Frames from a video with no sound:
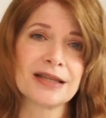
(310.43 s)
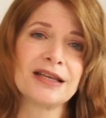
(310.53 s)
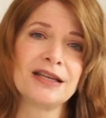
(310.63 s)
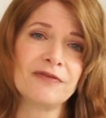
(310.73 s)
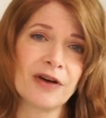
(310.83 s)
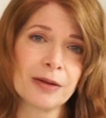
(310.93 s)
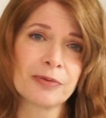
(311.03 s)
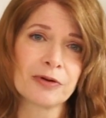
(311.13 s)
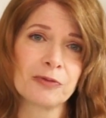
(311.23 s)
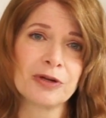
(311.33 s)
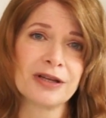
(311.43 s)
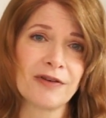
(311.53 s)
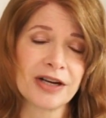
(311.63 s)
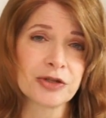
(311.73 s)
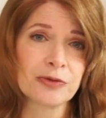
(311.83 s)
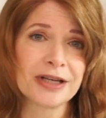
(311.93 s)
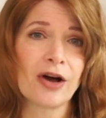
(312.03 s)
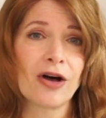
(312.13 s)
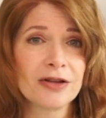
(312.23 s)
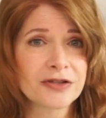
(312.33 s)
the developer will eventually
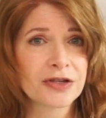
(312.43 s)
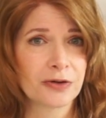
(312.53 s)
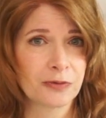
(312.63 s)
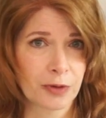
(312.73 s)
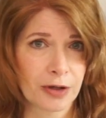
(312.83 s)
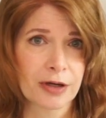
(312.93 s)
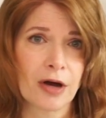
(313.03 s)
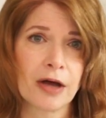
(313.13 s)
also work